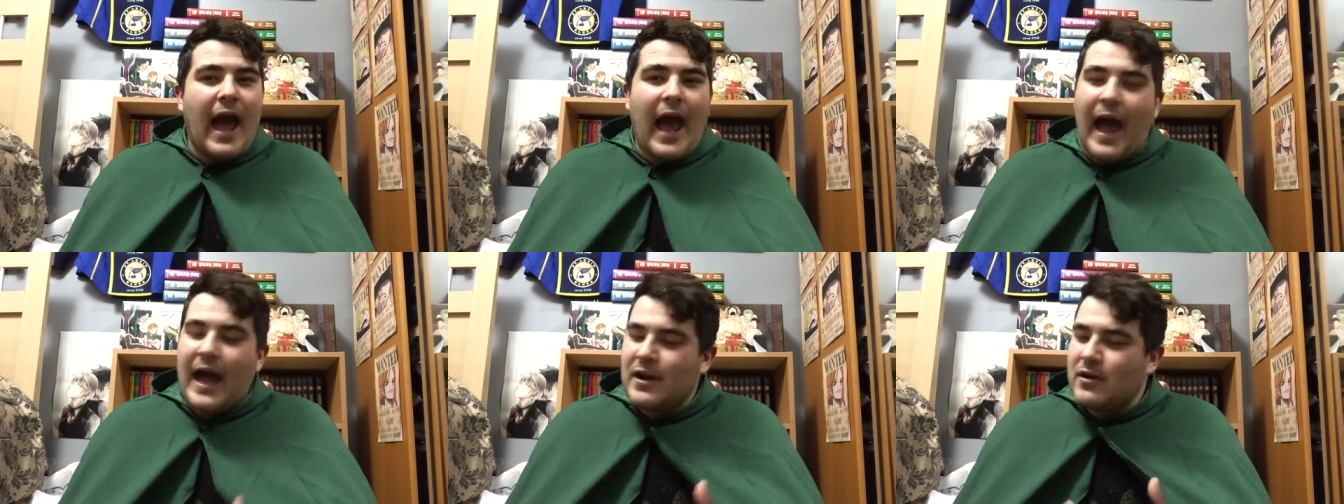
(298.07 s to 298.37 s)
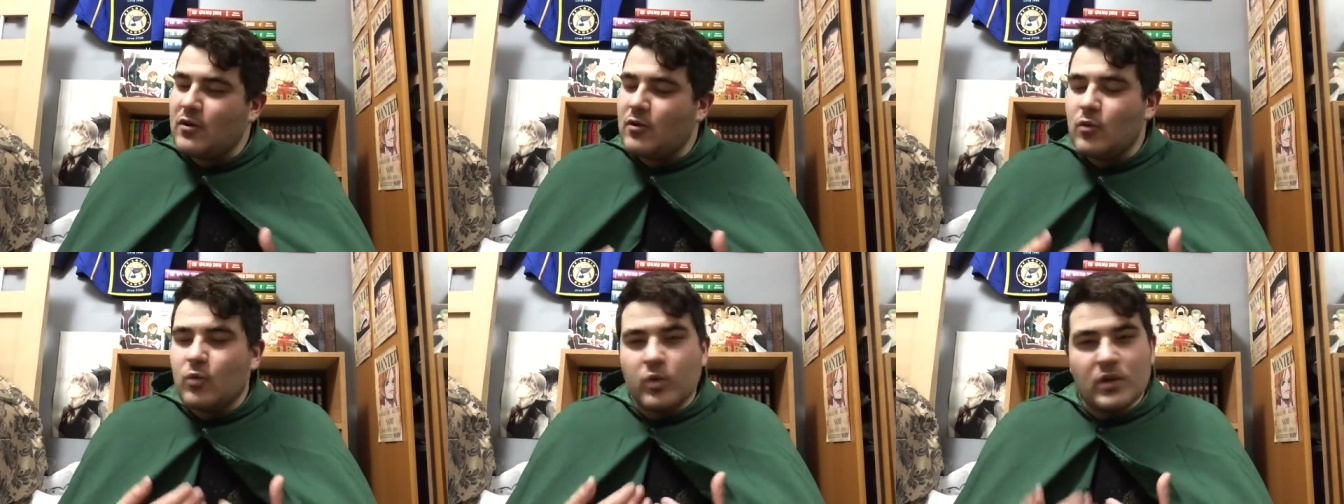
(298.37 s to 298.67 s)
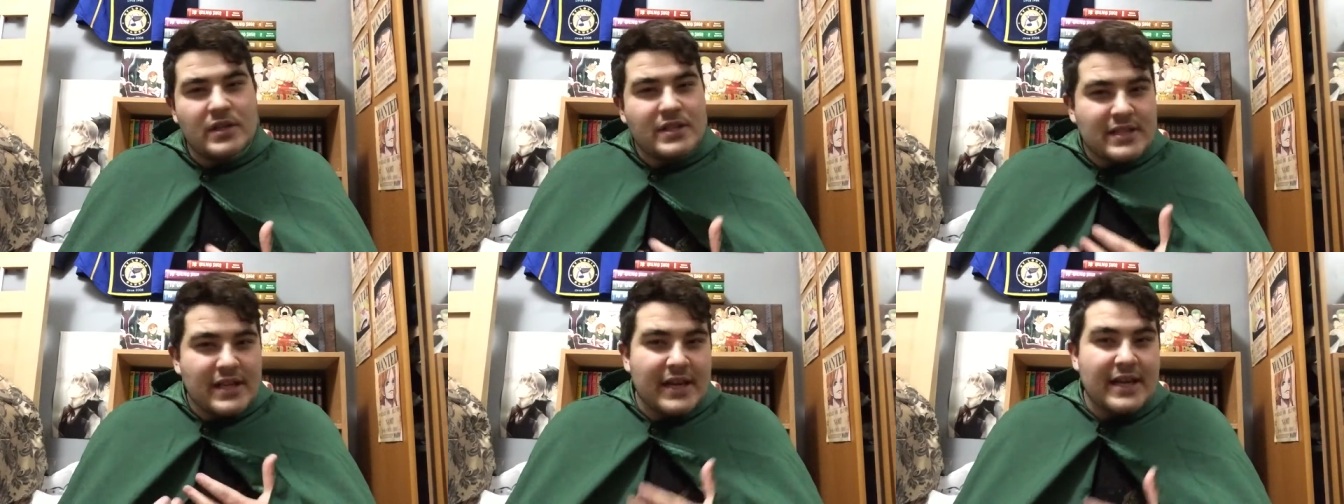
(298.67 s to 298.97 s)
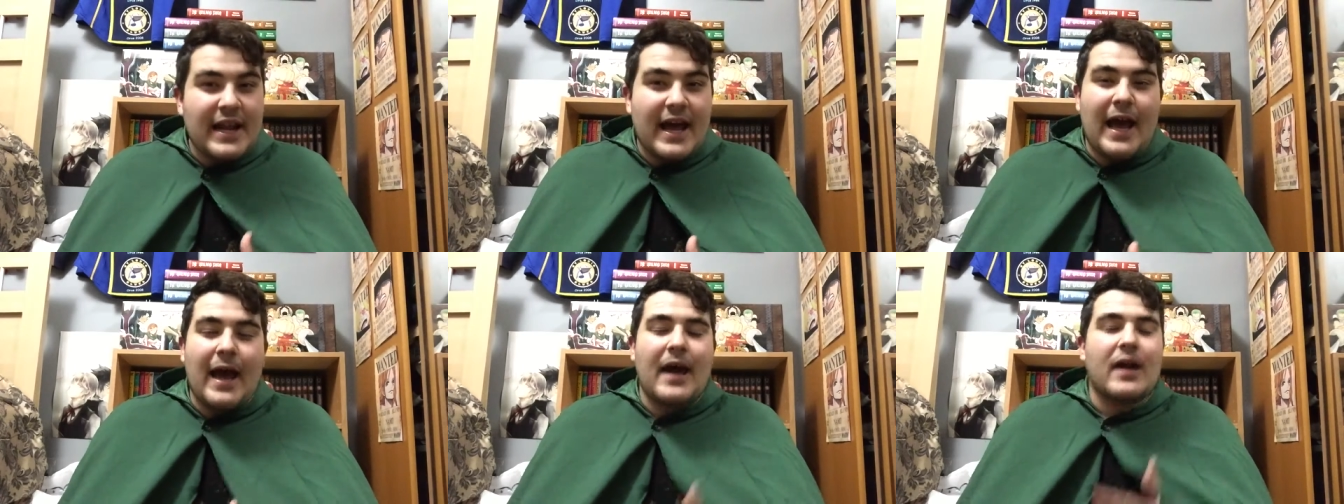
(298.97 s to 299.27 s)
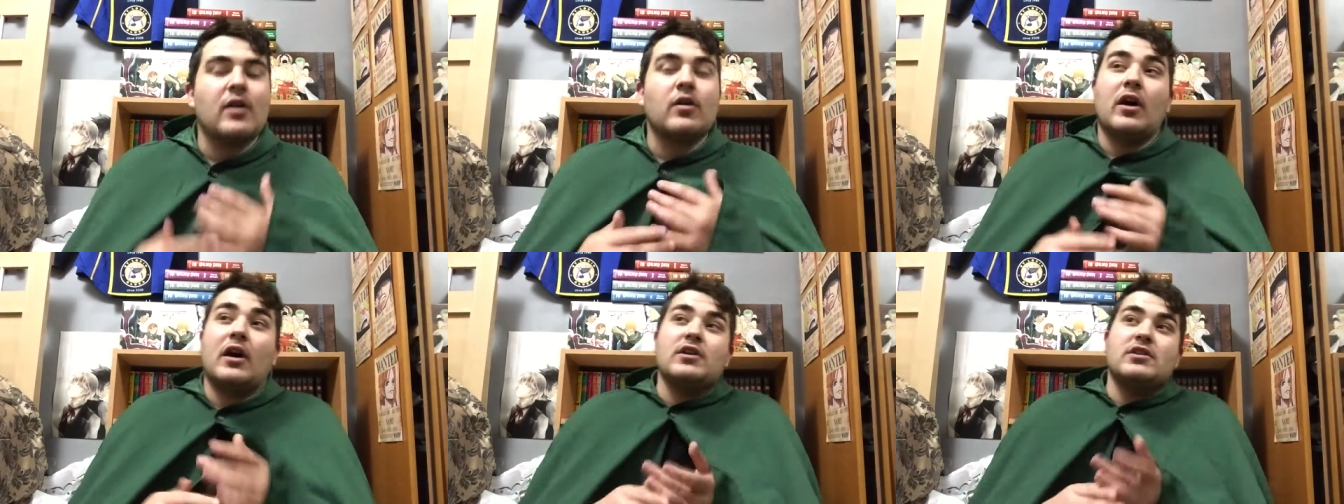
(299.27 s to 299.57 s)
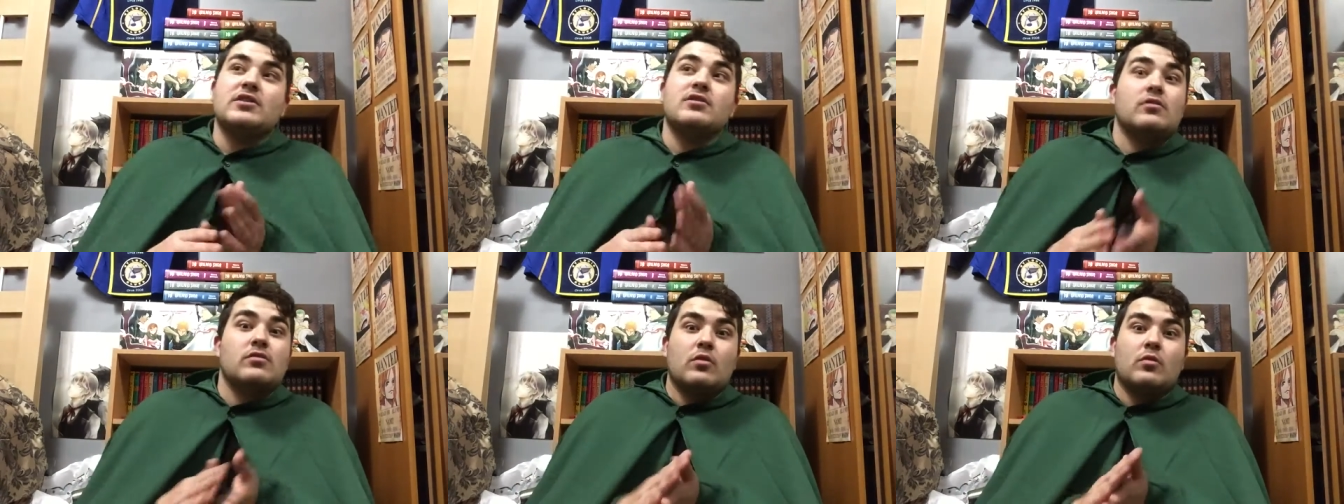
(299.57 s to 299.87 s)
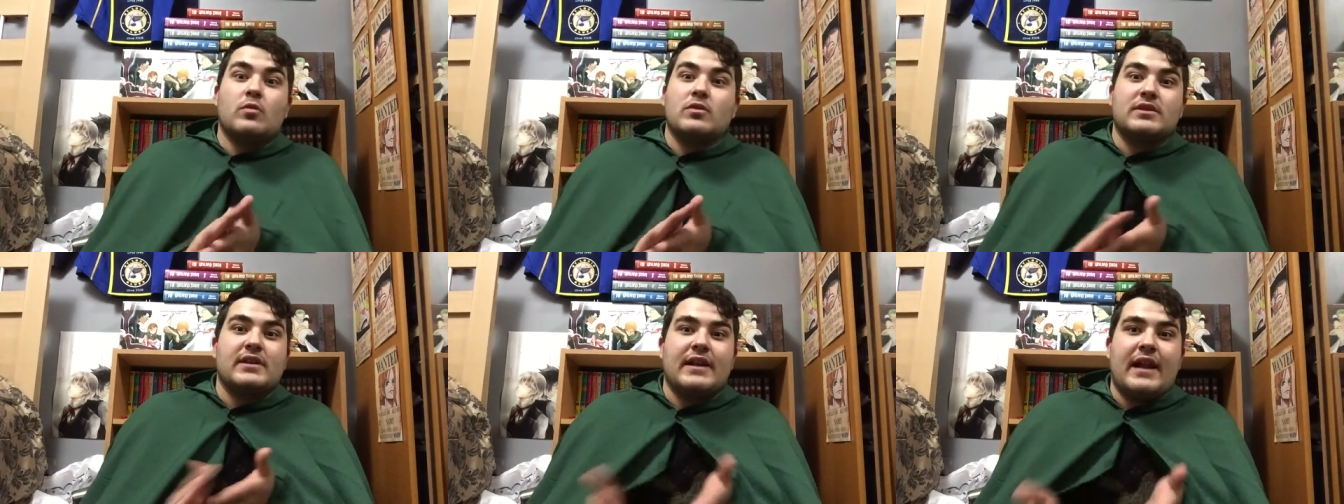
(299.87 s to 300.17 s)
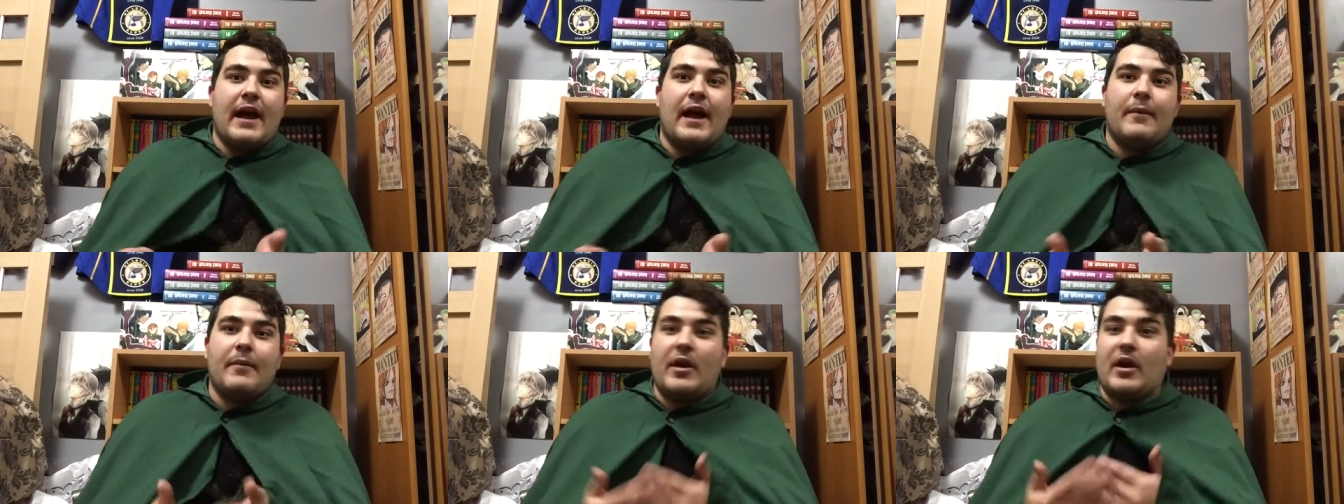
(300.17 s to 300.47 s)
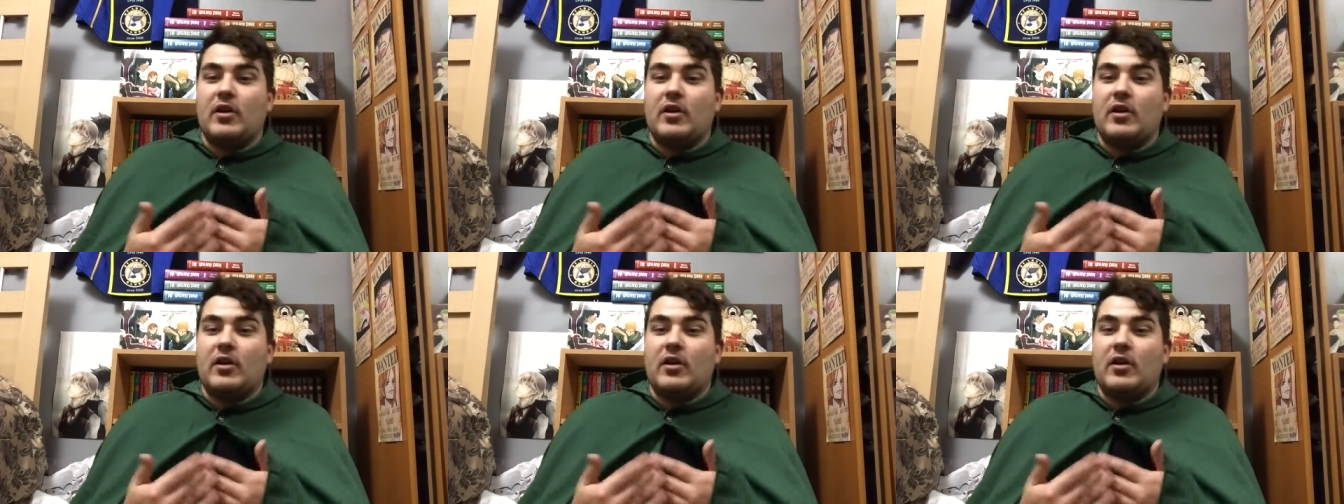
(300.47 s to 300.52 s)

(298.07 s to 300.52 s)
I don't know what's gonna happen. I also don't know what's gonna happen.